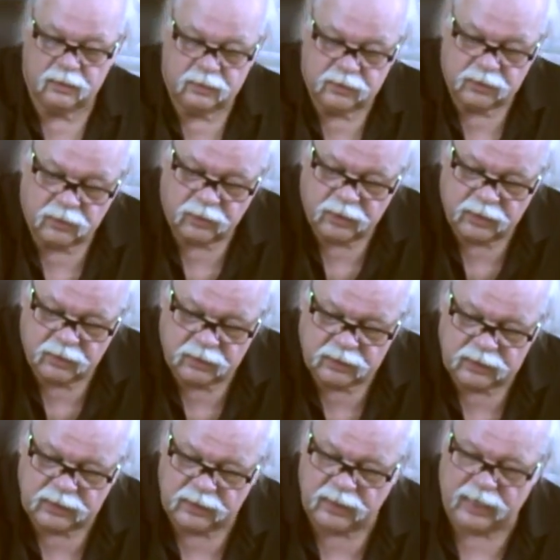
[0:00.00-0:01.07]
So there's
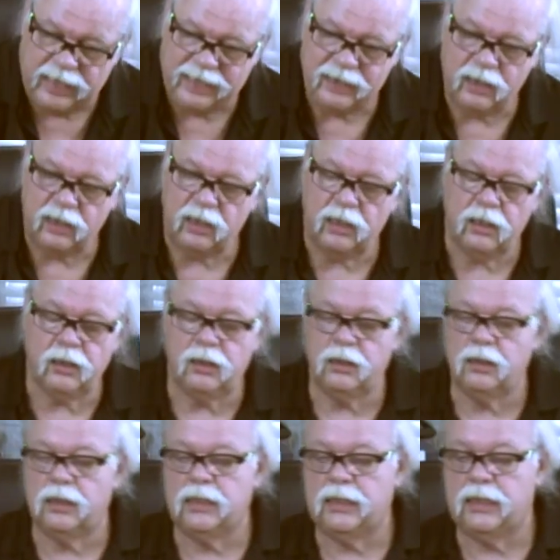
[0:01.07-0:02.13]
the end
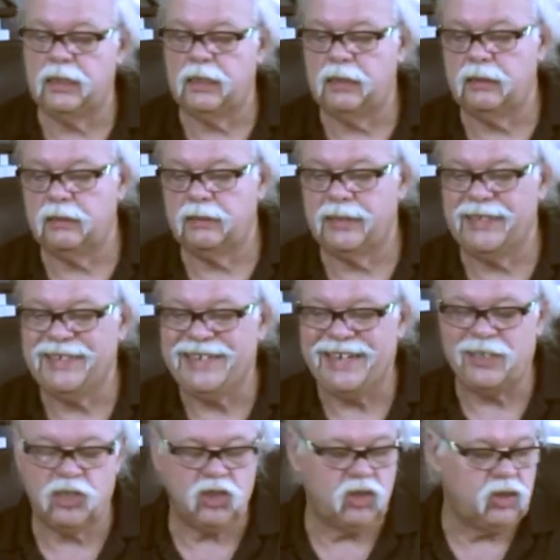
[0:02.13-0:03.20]

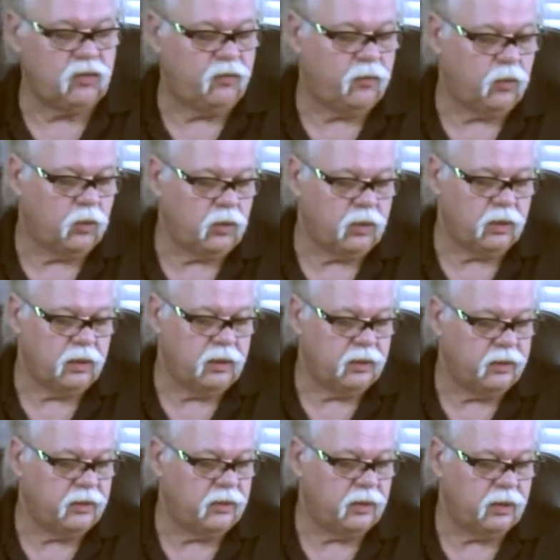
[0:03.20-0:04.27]
connector for
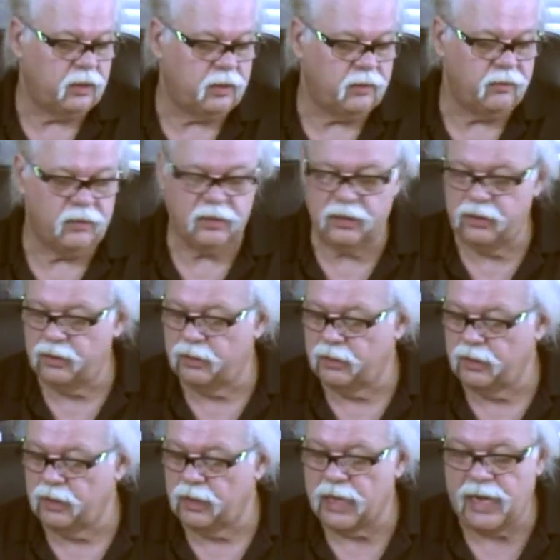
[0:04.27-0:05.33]

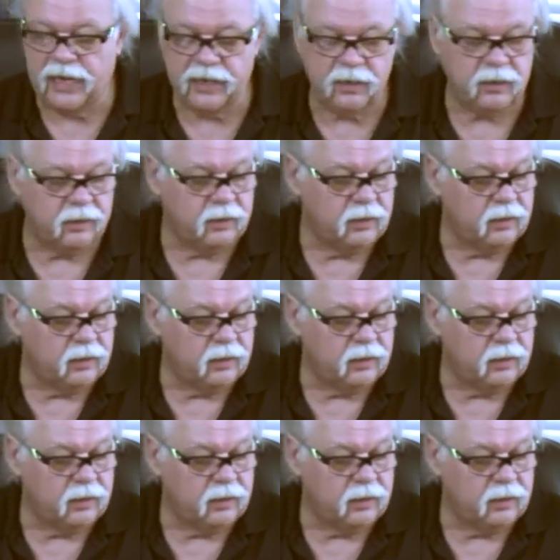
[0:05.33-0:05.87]
the line.